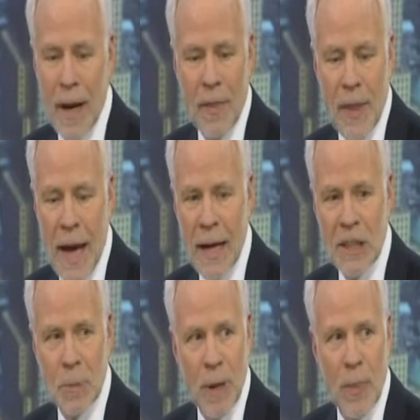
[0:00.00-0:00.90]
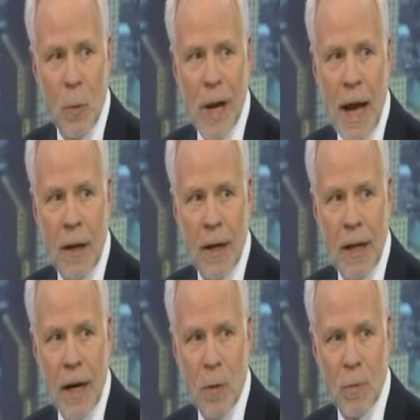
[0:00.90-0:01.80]
That has been the reality
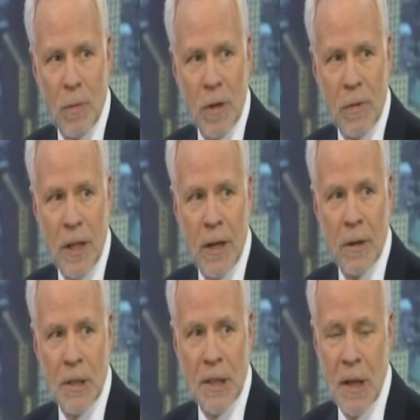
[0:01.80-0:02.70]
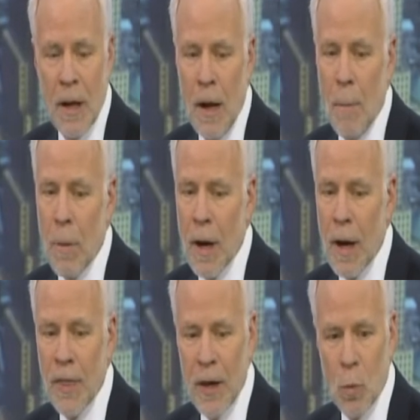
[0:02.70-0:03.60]
now for 50 years, but
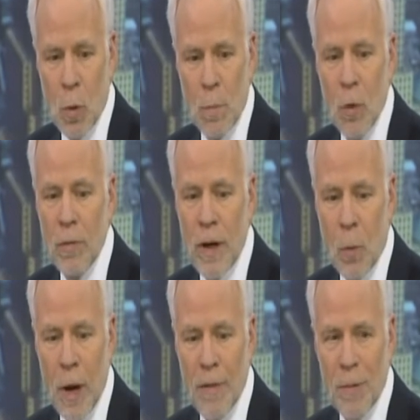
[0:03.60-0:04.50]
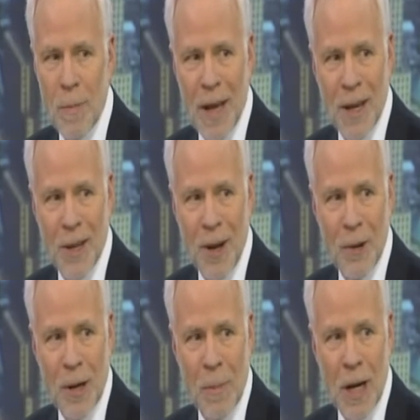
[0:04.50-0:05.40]
I think we're moving away from that
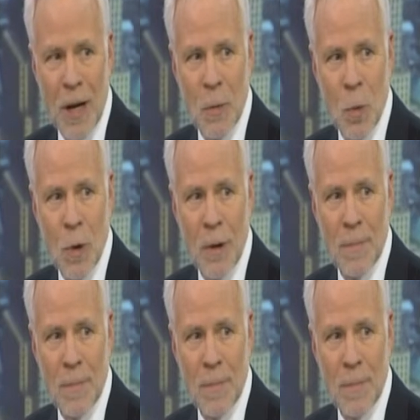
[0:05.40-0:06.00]
dollar-dominated world.